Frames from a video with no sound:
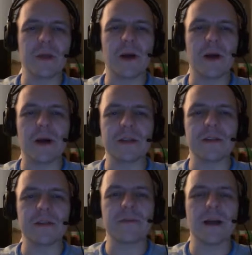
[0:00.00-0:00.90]
the Haunt
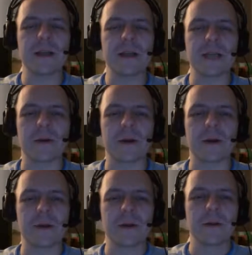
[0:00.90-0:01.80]
of Hightower.
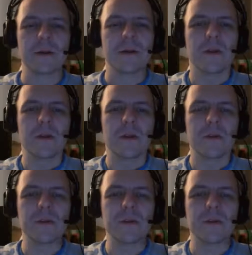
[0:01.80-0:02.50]
So